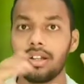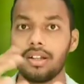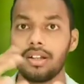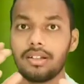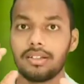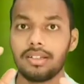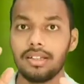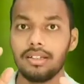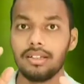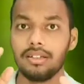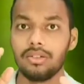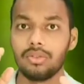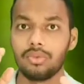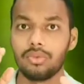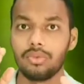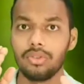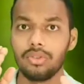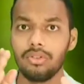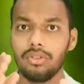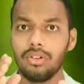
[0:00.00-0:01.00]
then
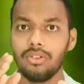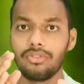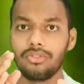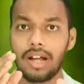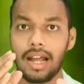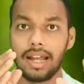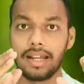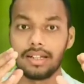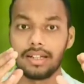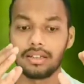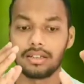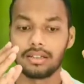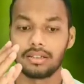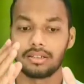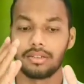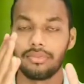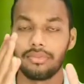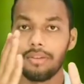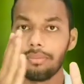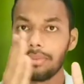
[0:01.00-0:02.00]
we will find
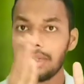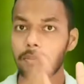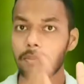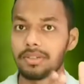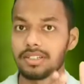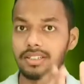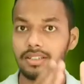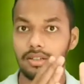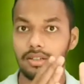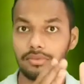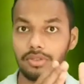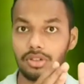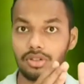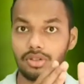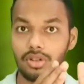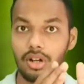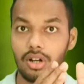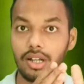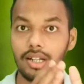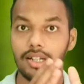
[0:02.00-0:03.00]
the 50% of the
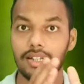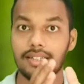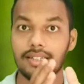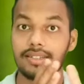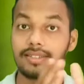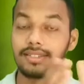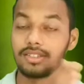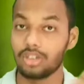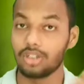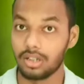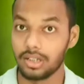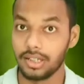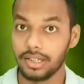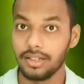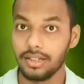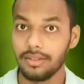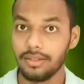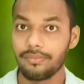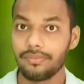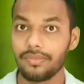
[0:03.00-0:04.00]
soil is
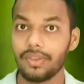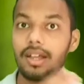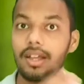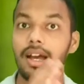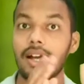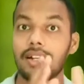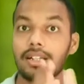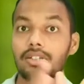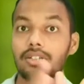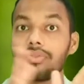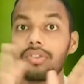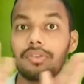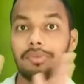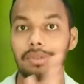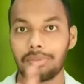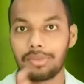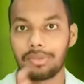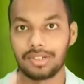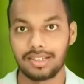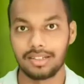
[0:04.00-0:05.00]
solid, another
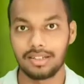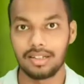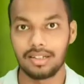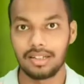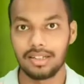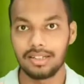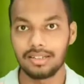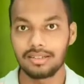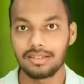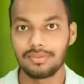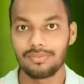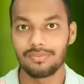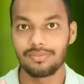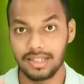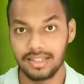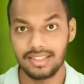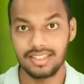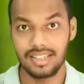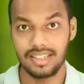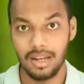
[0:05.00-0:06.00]
50% is
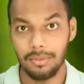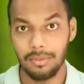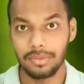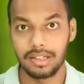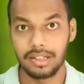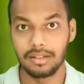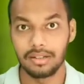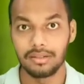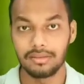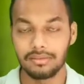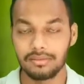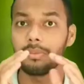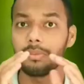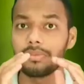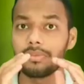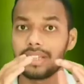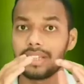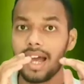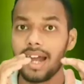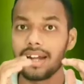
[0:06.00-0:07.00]
empty.
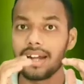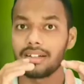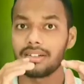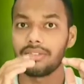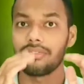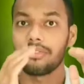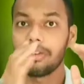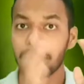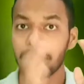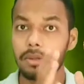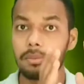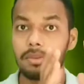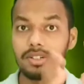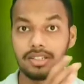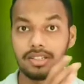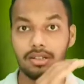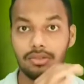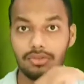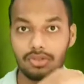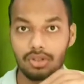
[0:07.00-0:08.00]
That
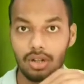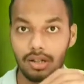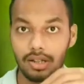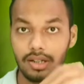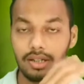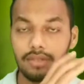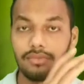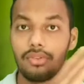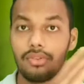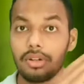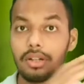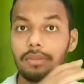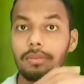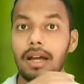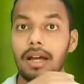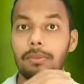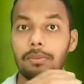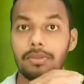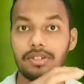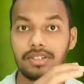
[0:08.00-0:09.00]
50% of solid,
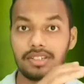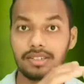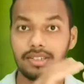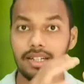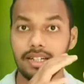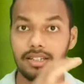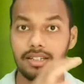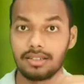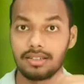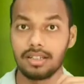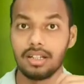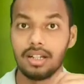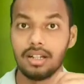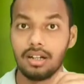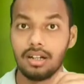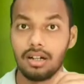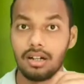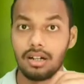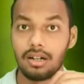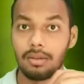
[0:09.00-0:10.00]
45% that is
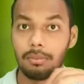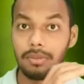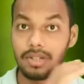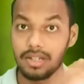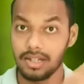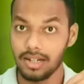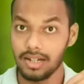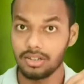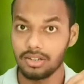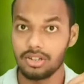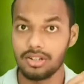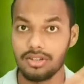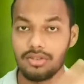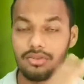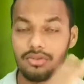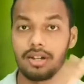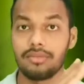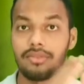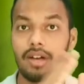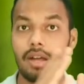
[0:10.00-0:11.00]
mineral
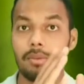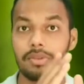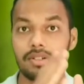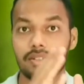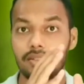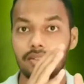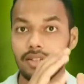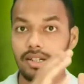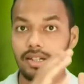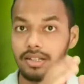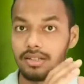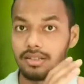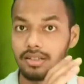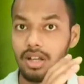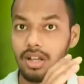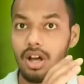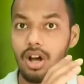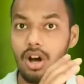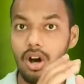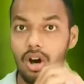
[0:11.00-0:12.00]
constituent, and 5% that is
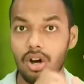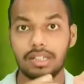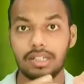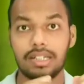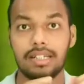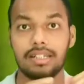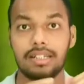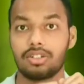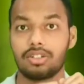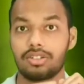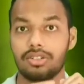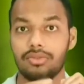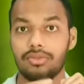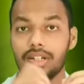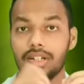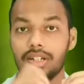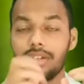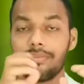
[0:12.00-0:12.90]
organic constituent.